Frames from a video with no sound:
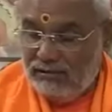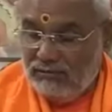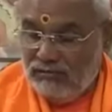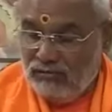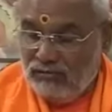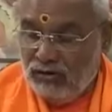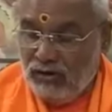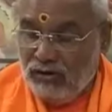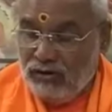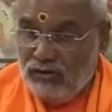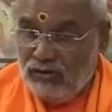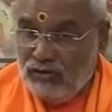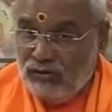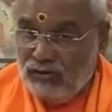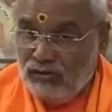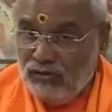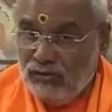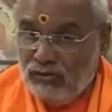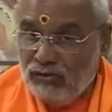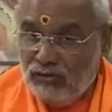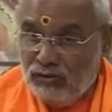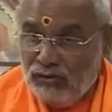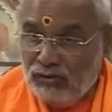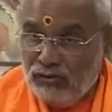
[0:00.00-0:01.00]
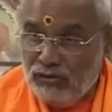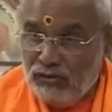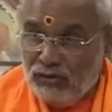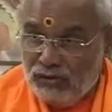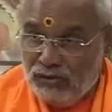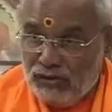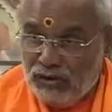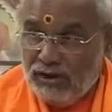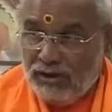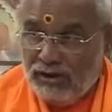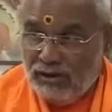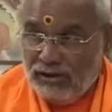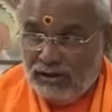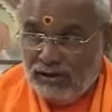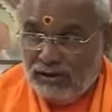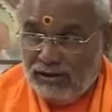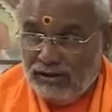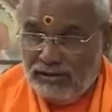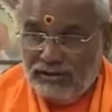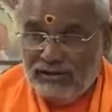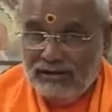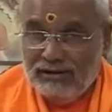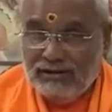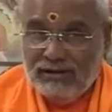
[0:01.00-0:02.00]
What you know today
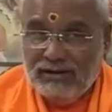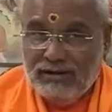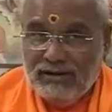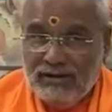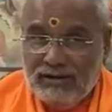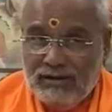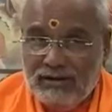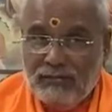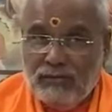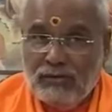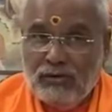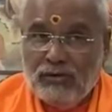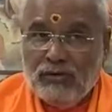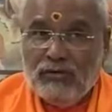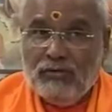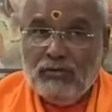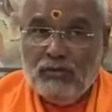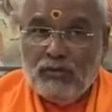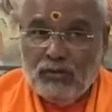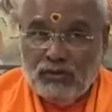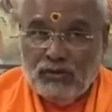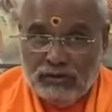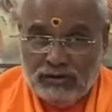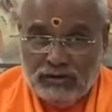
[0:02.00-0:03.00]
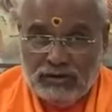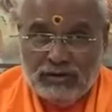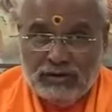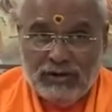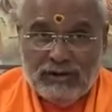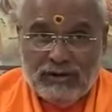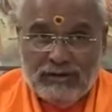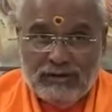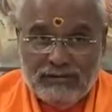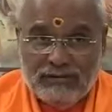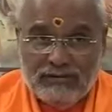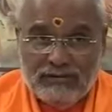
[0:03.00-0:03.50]
about moksha,